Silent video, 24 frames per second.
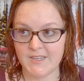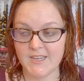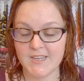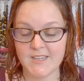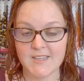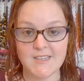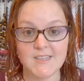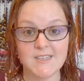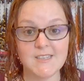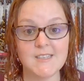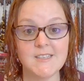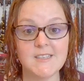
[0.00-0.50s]

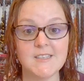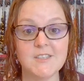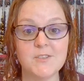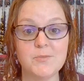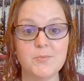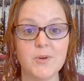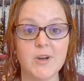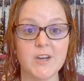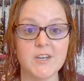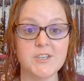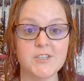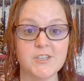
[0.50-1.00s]
This is
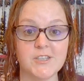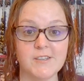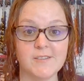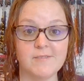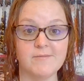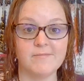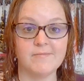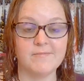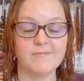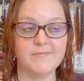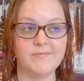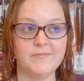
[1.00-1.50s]
depression.
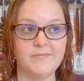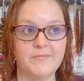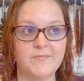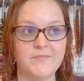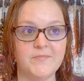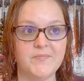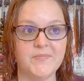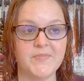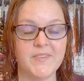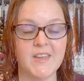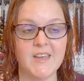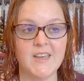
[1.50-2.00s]

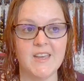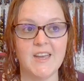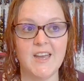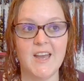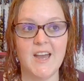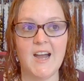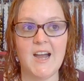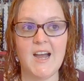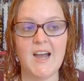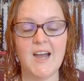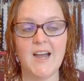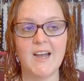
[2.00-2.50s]

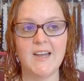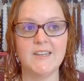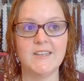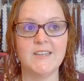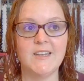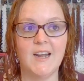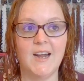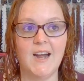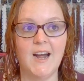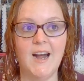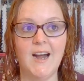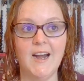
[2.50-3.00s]

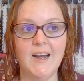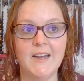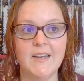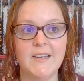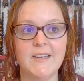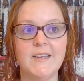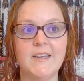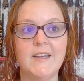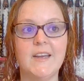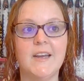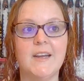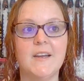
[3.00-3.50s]
And
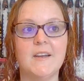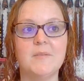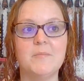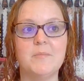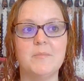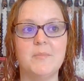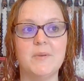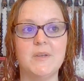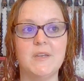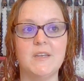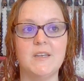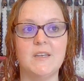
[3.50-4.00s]
I
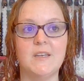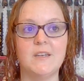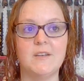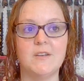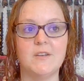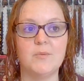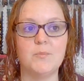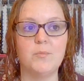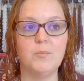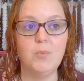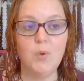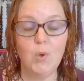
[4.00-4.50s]
am
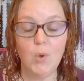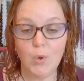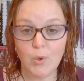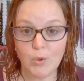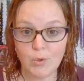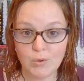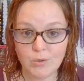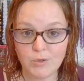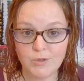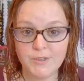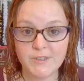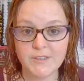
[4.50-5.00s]
being
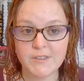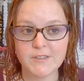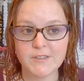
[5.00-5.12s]
pulled